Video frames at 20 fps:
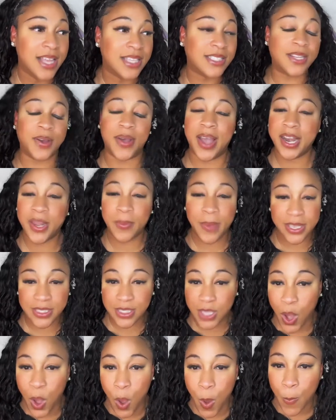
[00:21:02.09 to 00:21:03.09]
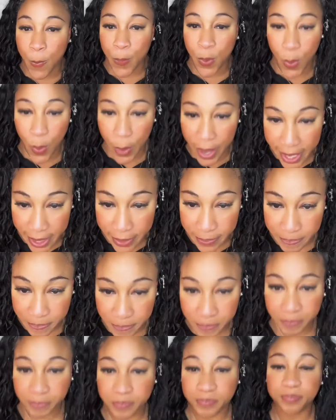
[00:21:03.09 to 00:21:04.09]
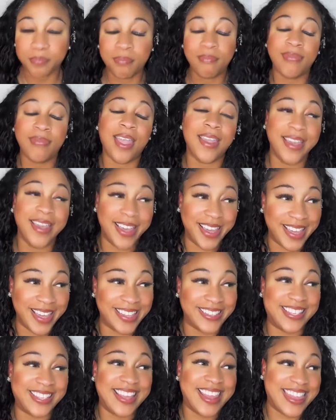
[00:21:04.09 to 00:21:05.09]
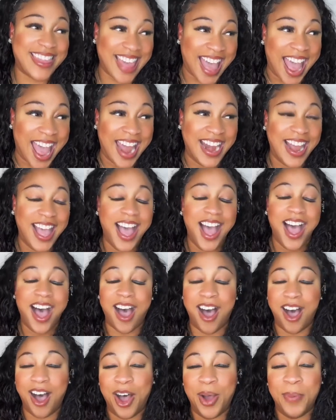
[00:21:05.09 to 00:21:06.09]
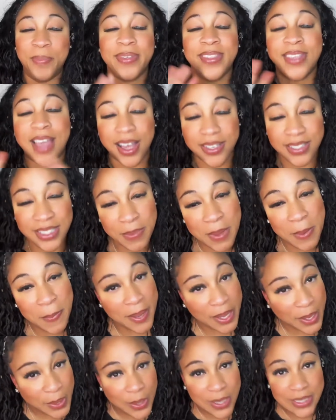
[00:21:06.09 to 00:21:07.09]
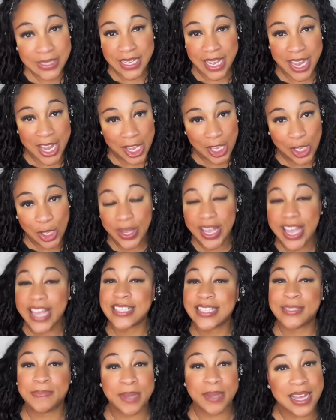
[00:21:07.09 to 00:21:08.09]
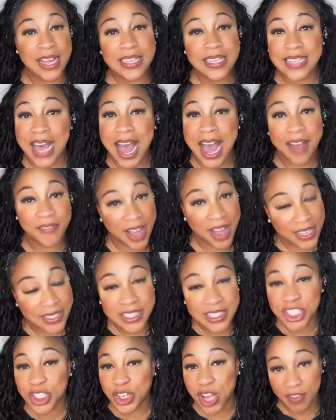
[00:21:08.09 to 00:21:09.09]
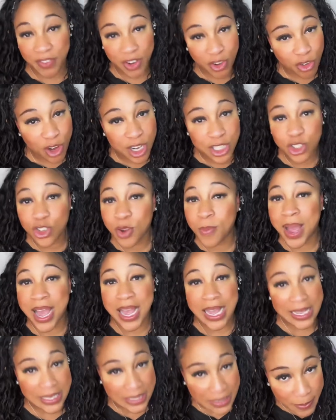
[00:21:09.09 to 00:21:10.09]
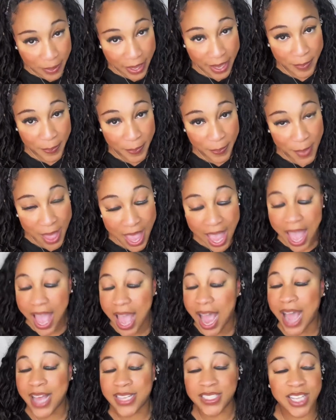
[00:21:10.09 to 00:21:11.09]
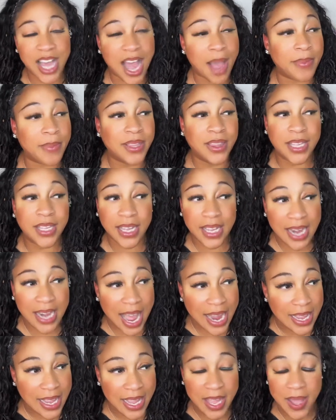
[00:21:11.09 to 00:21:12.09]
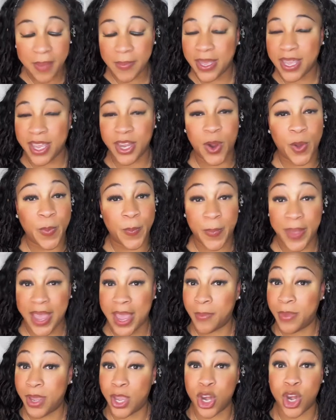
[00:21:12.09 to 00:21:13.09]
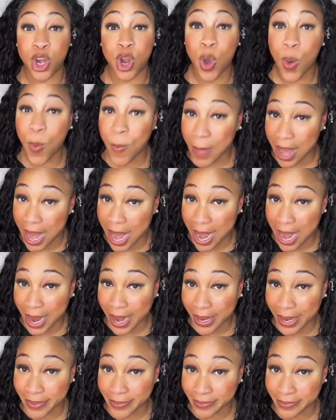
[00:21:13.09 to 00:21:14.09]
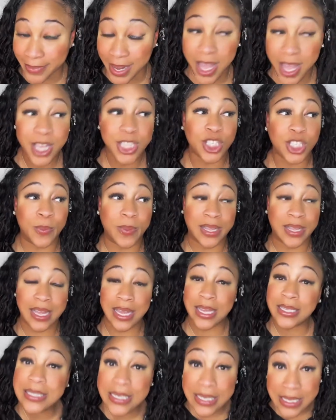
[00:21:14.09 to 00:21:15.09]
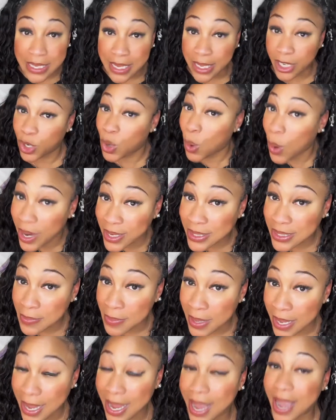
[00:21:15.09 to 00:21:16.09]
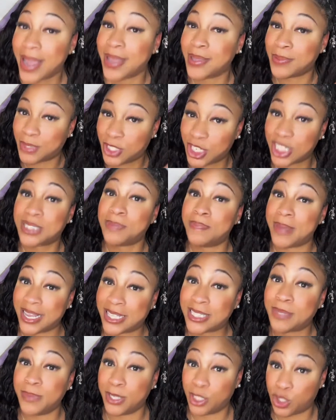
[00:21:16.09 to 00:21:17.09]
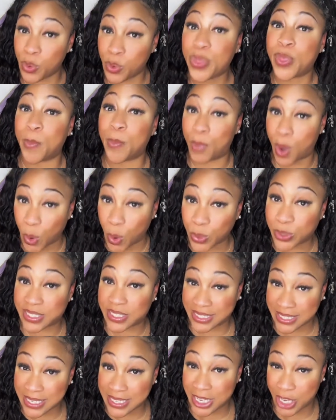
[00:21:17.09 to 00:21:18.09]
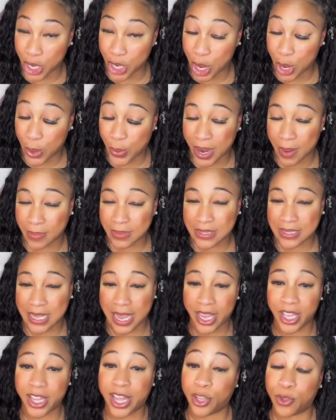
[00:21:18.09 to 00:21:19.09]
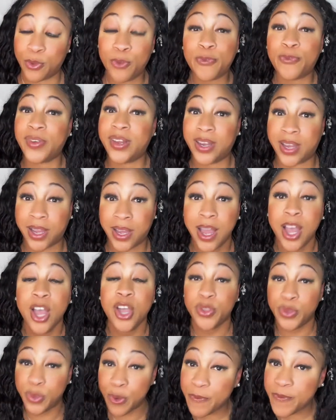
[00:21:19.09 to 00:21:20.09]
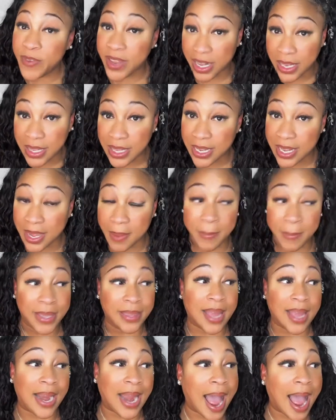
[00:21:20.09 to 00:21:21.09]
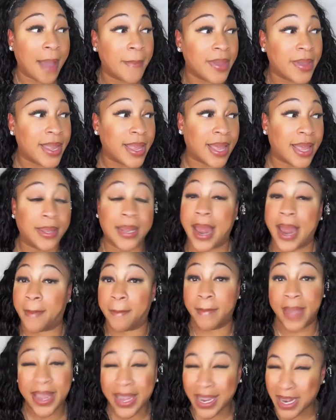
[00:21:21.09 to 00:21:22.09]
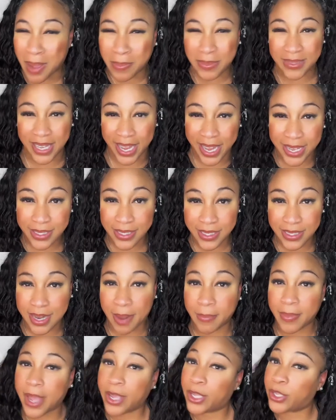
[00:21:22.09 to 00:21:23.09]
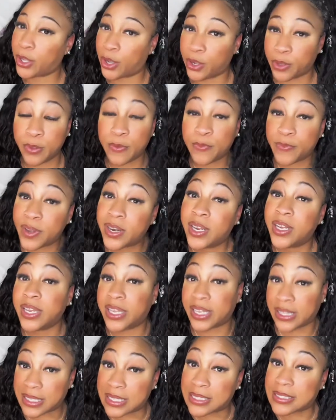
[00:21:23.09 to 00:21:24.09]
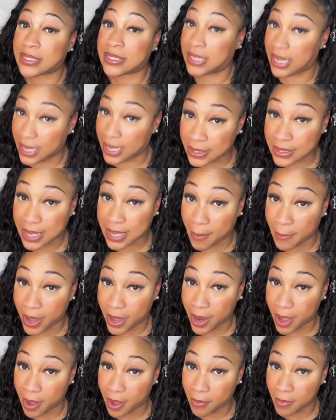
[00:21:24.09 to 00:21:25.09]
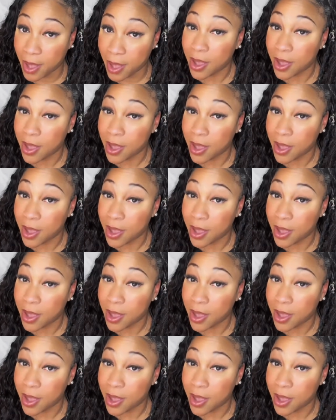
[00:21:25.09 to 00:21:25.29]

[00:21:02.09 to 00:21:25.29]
So anyways, the whole point is that y'all see me picking on Daniel. It's because I still have a crush on my husband. I be looking at him. He don't pay me no mind. So because he ignores me, it just makes me do the most. You know what I'm saying? Like, you finna look at me like I be like making up dances, and I'm like, yo, you finna look at this dance I made up.